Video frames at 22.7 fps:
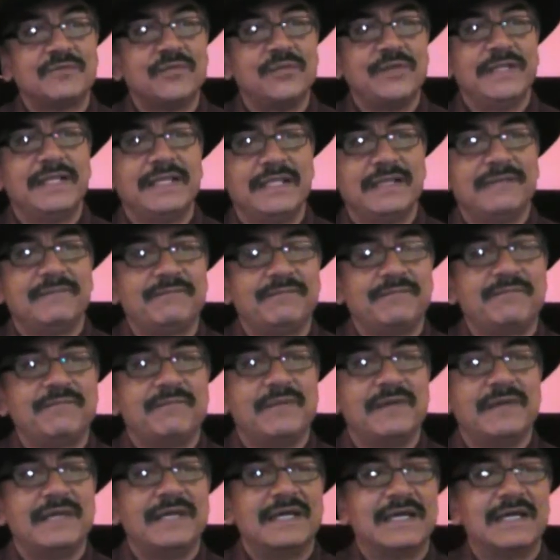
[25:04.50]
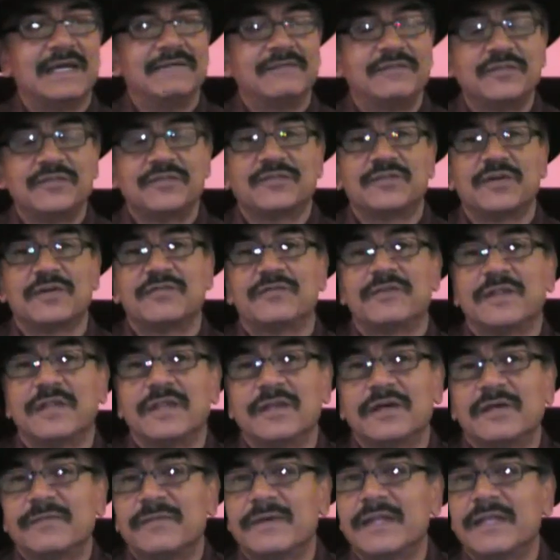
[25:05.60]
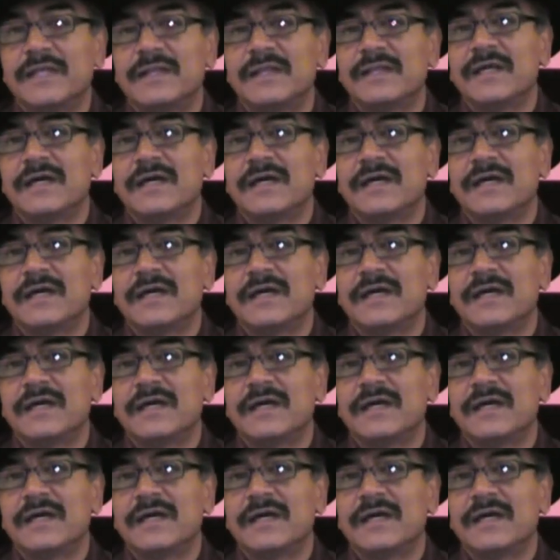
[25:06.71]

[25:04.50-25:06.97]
really have to suffer a lot, but